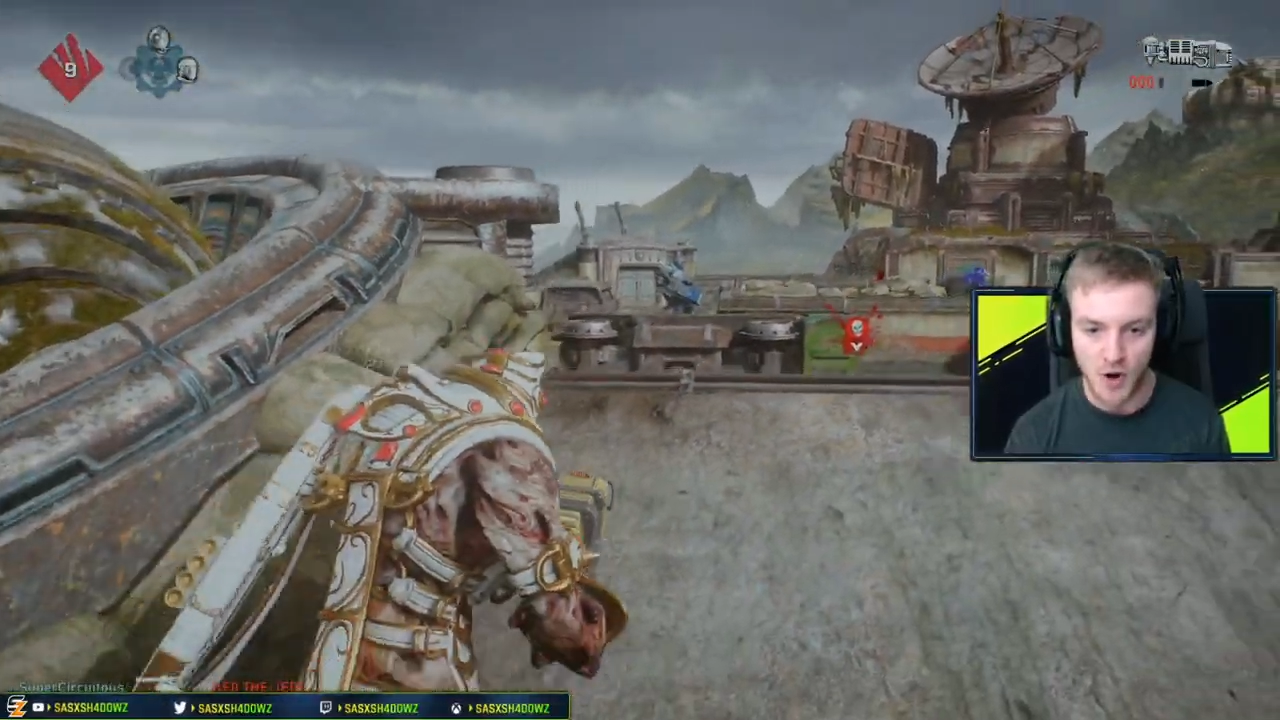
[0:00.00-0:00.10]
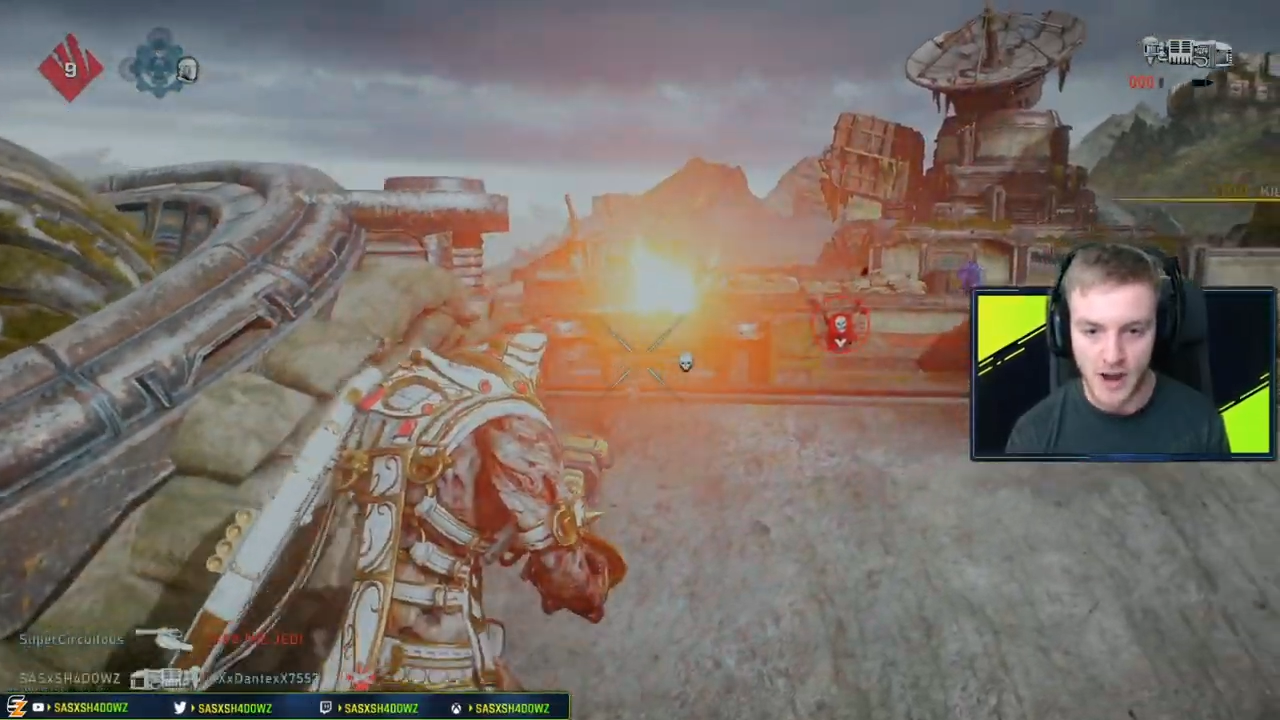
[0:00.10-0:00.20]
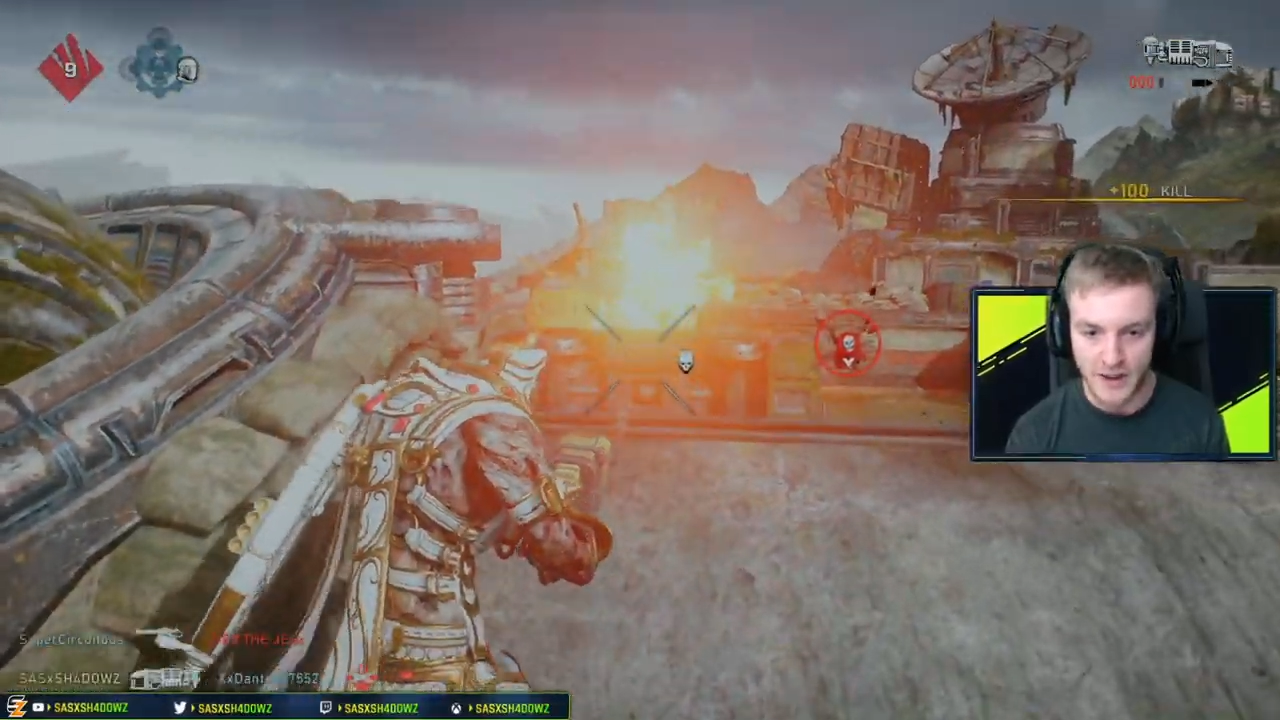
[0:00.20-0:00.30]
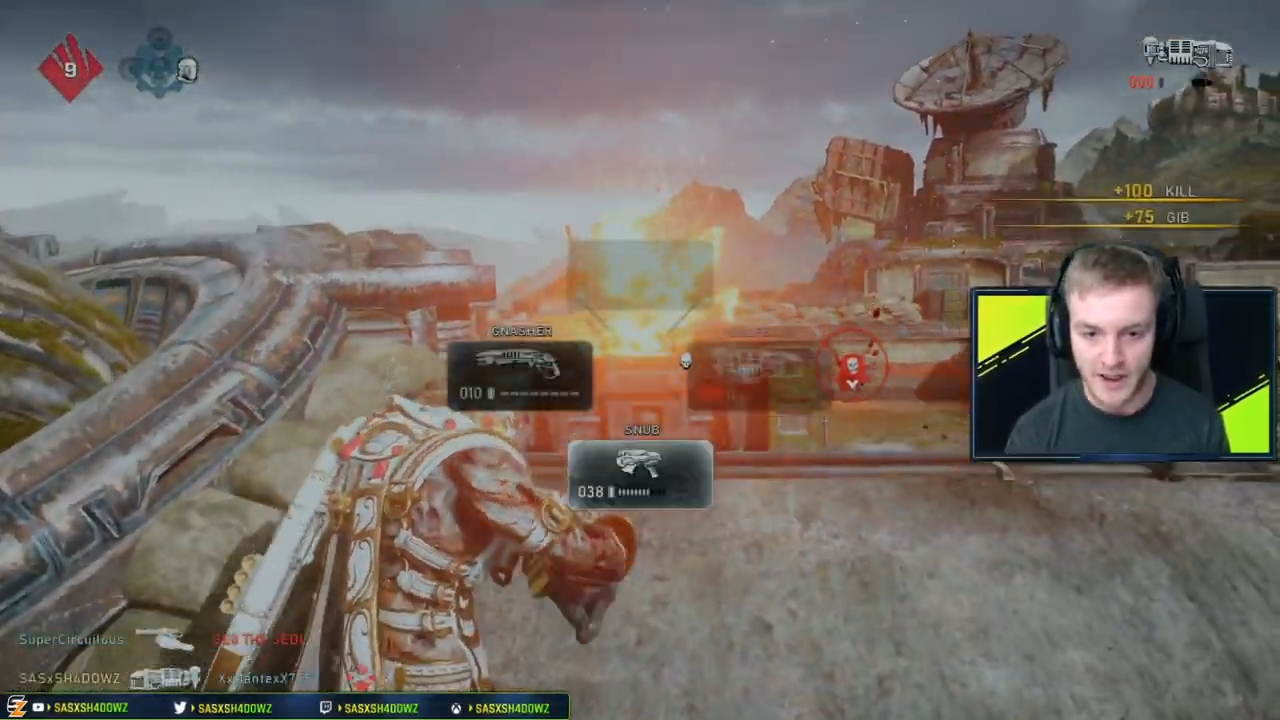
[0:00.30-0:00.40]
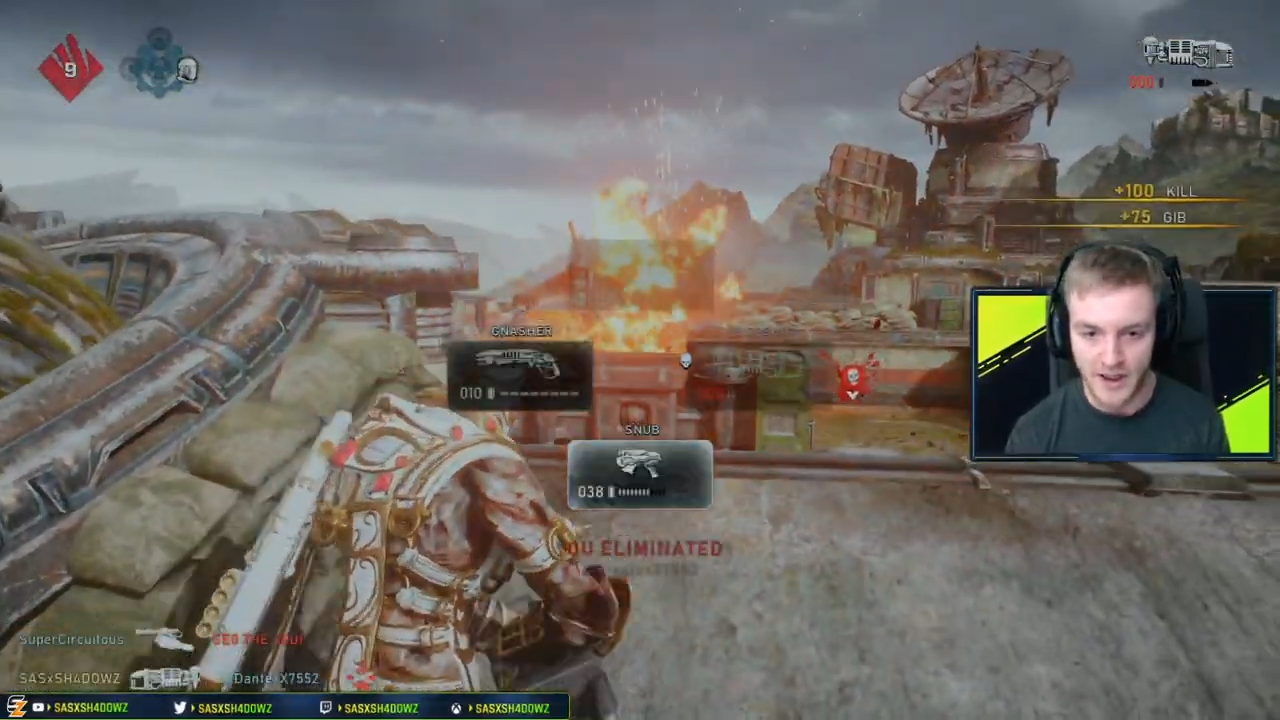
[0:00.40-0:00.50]

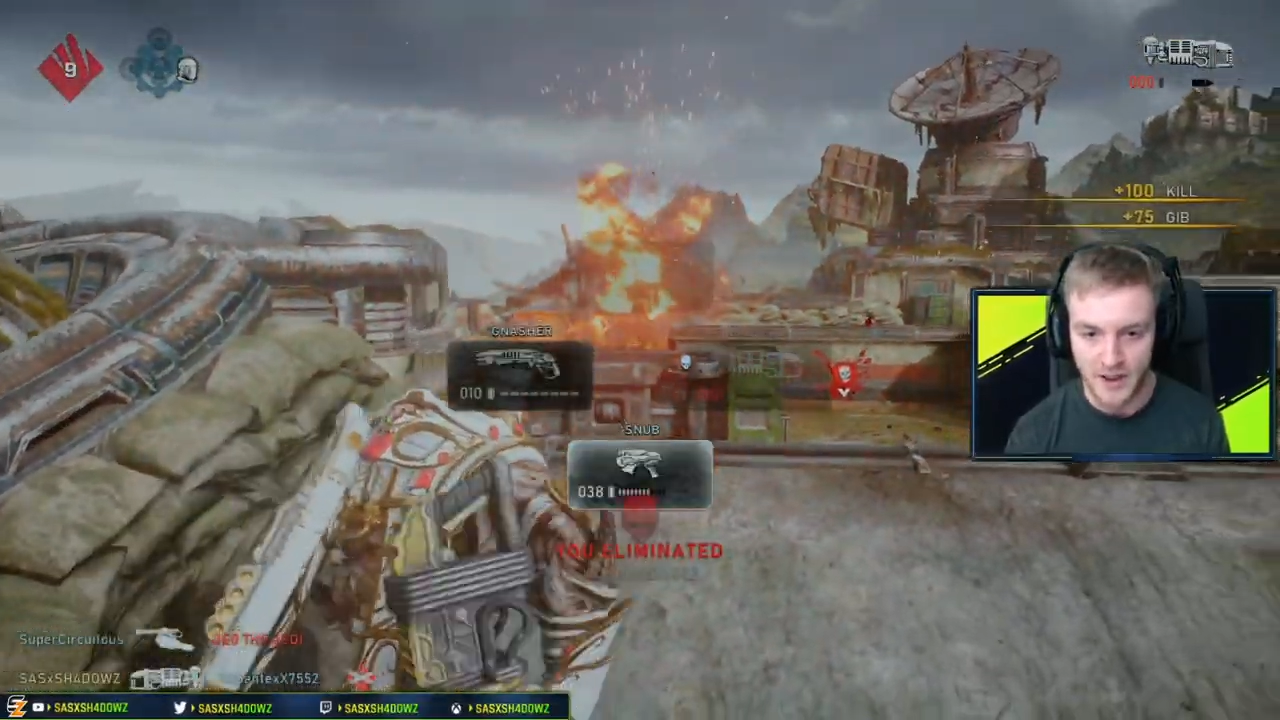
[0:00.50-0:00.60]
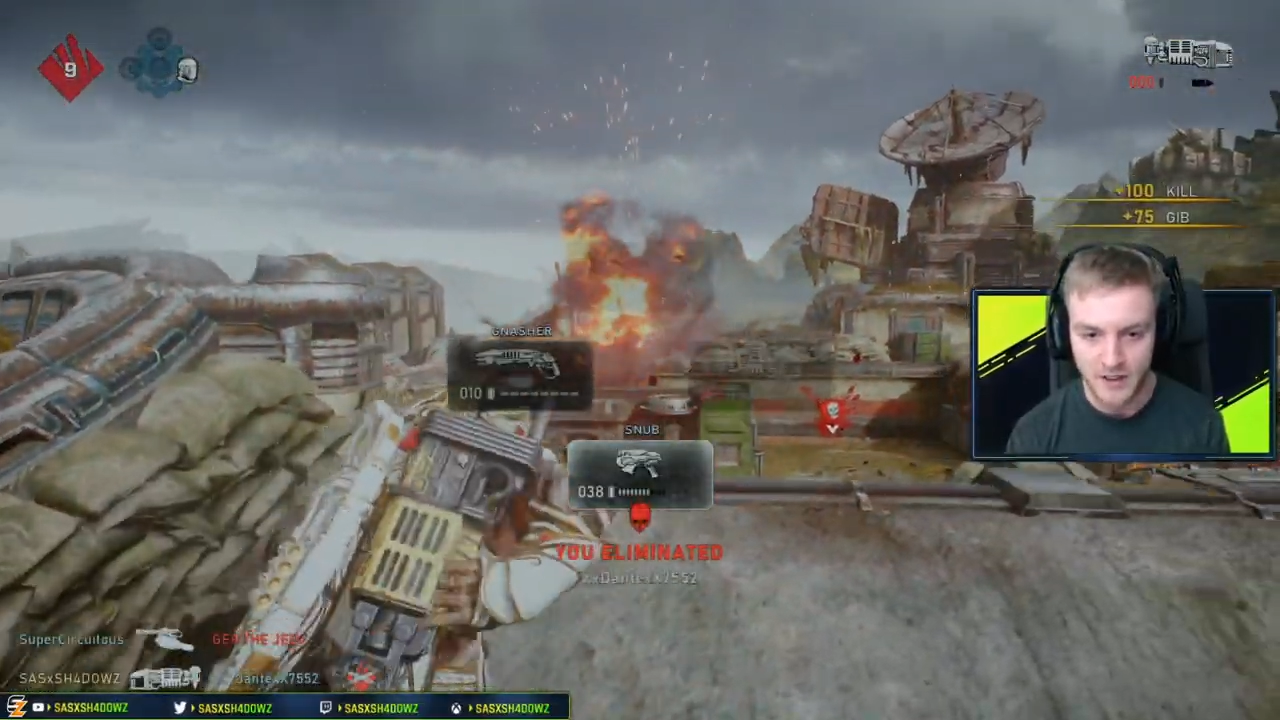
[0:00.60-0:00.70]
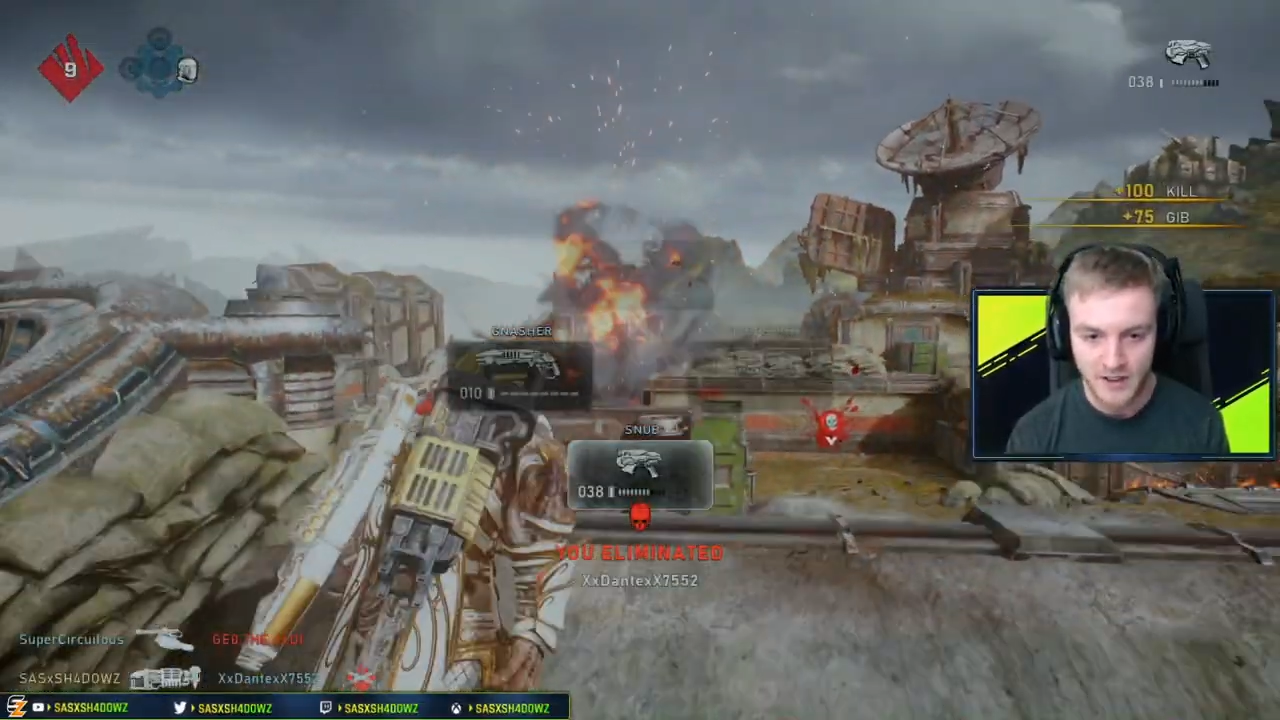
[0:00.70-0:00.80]
right there.